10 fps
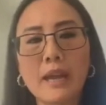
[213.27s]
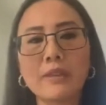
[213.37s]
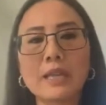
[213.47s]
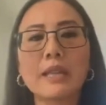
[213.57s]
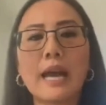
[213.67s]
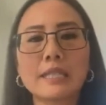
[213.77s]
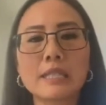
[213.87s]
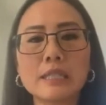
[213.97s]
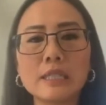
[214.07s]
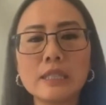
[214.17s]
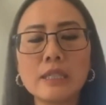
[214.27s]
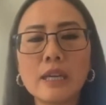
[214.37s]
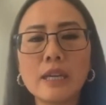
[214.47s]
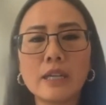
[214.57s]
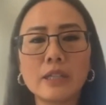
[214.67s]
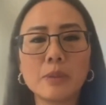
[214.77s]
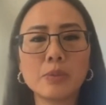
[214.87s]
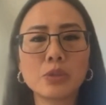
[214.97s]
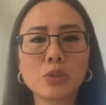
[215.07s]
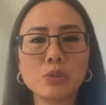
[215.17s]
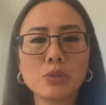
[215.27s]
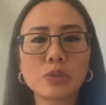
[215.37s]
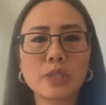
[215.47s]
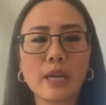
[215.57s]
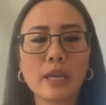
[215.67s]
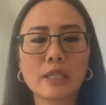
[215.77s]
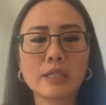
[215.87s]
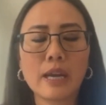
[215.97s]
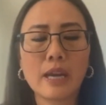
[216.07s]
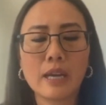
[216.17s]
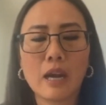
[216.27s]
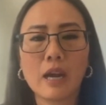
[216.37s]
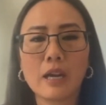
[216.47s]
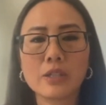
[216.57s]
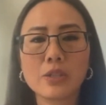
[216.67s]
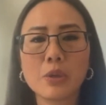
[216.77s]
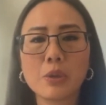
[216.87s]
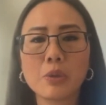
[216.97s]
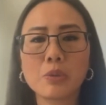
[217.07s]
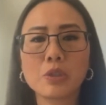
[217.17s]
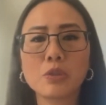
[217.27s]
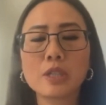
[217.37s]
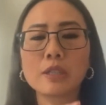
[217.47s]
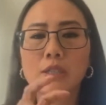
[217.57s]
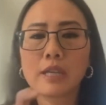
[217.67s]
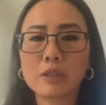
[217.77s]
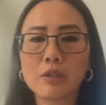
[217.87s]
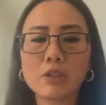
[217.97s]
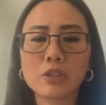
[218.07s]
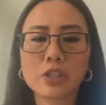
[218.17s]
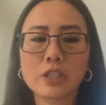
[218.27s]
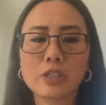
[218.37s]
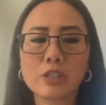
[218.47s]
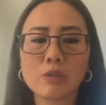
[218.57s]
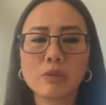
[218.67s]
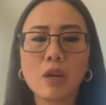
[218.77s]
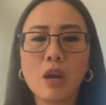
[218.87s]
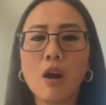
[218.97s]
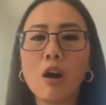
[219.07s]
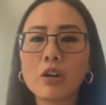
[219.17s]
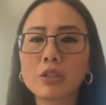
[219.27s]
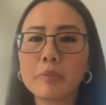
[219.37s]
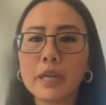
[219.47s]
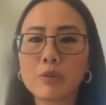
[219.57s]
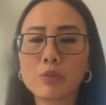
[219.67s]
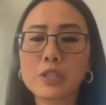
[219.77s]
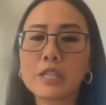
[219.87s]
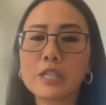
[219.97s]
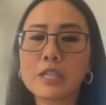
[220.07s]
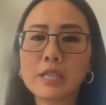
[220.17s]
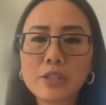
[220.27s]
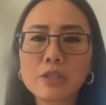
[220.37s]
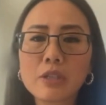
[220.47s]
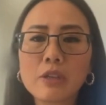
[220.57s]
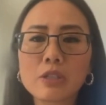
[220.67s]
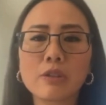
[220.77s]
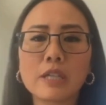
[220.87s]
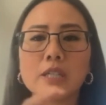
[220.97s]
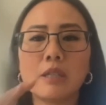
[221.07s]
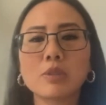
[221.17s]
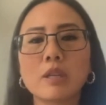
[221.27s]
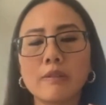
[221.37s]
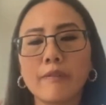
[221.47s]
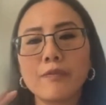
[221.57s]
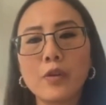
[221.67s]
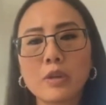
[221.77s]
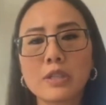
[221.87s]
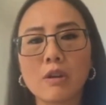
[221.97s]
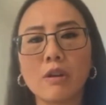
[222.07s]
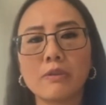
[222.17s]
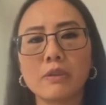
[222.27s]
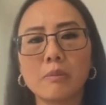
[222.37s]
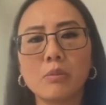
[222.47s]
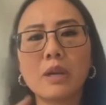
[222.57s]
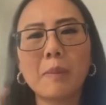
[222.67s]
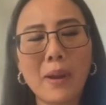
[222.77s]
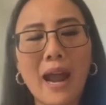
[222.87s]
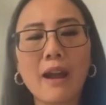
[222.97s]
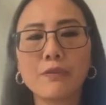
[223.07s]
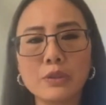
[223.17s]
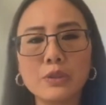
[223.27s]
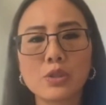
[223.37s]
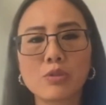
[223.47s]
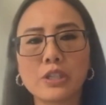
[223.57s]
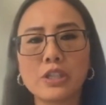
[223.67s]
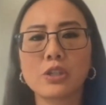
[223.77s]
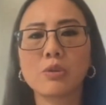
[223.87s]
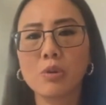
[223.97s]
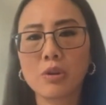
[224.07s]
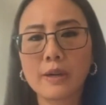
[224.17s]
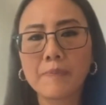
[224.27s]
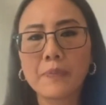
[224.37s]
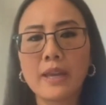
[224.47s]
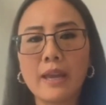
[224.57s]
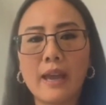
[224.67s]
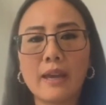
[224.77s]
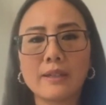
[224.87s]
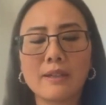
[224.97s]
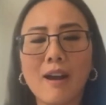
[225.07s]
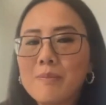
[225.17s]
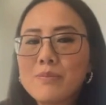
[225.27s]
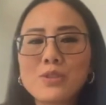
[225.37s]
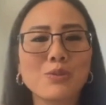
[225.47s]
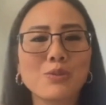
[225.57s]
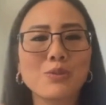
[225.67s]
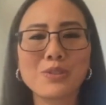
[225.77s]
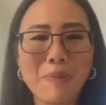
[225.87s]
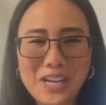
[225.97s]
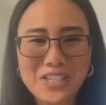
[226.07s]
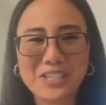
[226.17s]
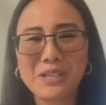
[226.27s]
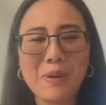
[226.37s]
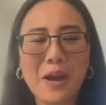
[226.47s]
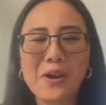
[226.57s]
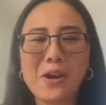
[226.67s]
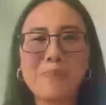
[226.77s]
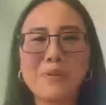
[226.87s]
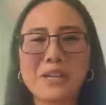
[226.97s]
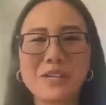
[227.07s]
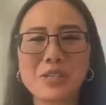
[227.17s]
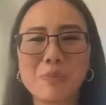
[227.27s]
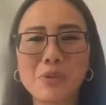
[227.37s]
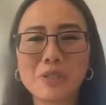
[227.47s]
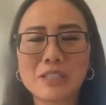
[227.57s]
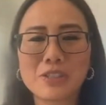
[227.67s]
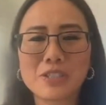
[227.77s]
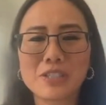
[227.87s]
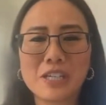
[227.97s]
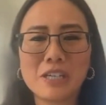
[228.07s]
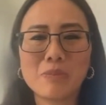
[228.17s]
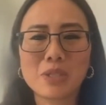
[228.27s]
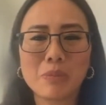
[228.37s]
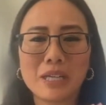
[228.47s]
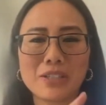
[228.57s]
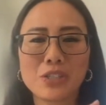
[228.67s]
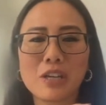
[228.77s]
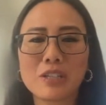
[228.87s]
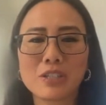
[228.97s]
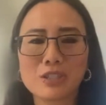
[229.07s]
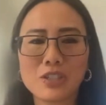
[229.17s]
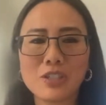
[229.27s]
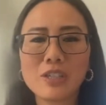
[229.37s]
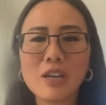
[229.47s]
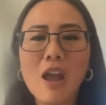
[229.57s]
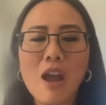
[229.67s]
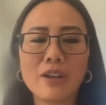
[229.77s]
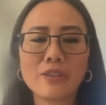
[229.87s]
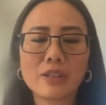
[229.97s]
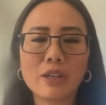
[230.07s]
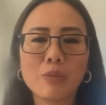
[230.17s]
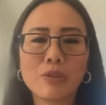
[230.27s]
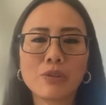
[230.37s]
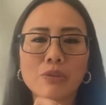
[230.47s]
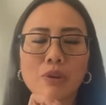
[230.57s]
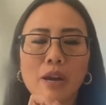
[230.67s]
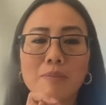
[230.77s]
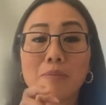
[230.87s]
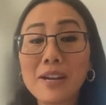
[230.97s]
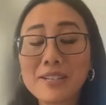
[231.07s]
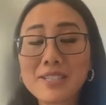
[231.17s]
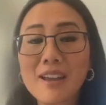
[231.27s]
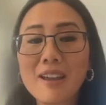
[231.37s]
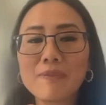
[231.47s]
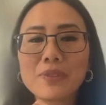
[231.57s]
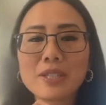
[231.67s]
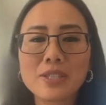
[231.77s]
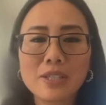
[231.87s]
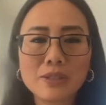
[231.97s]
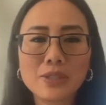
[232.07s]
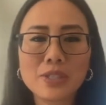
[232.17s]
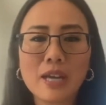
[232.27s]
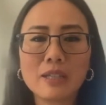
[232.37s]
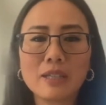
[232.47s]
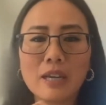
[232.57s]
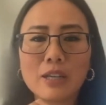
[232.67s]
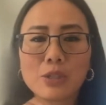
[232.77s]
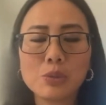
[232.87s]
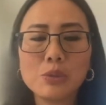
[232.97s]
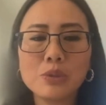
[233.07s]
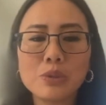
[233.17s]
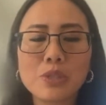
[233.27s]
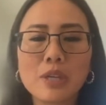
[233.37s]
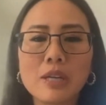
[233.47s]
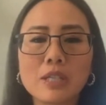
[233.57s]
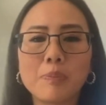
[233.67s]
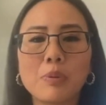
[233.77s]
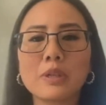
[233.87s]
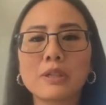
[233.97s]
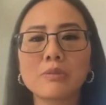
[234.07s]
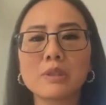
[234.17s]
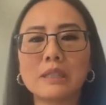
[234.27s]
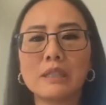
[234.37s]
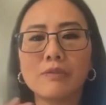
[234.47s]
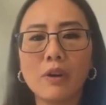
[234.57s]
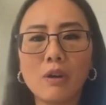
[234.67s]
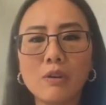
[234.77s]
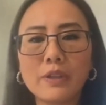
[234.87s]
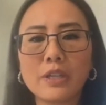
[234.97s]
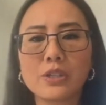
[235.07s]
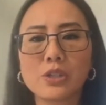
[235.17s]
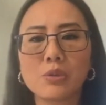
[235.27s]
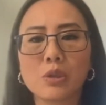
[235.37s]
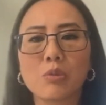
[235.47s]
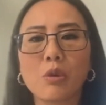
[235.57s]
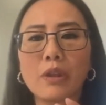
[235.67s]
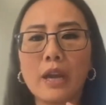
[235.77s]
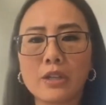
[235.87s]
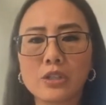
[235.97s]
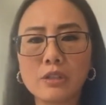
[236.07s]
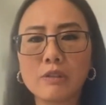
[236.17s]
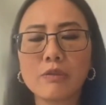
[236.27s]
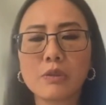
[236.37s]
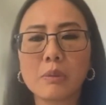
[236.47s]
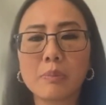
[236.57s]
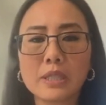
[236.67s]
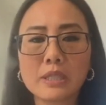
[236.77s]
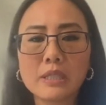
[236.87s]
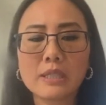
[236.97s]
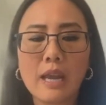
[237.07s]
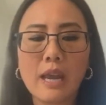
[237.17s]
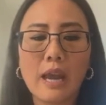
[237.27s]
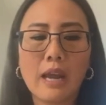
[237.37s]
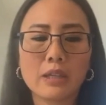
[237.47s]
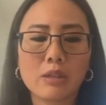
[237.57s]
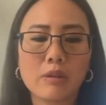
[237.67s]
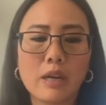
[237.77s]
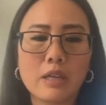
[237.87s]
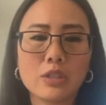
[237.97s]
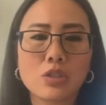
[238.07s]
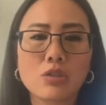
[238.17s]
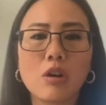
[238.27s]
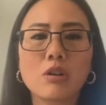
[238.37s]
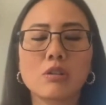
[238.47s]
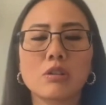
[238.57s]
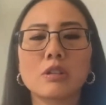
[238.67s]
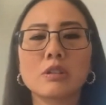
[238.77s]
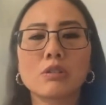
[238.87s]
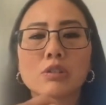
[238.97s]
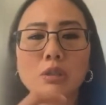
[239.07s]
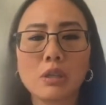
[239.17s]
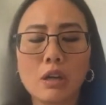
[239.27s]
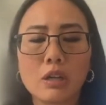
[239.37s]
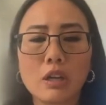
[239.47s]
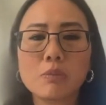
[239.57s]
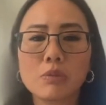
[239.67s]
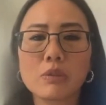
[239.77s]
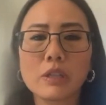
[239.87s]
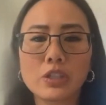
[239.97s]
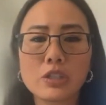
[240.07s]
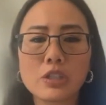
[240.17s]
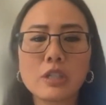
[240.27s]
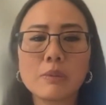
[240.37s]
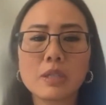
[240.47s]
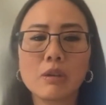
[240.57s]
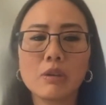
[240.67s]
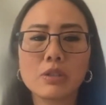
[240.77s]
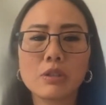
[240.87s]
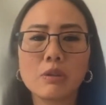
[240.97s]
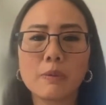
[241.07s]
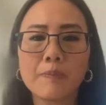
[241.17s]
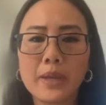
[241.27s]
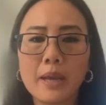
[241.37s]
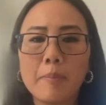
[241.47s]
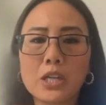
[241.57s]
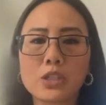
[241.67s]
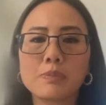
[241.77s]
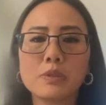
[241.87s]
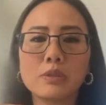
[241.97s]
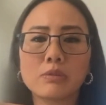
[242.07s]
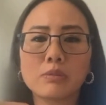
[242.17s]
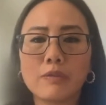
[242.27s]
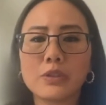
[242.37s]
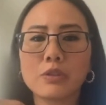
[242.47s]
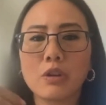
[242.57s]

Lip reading: And then lastly, enable tools and AI. So using the technology to automate routine tasks so that teams can focus on the more impactful strategic work. And I'm just really passionate about helping support leaders and teams make this transition. I think that with the right mindset, skill set, and tools, support can really evolve into a growth engine for the business and create stronger customer relationships and also measurable revenue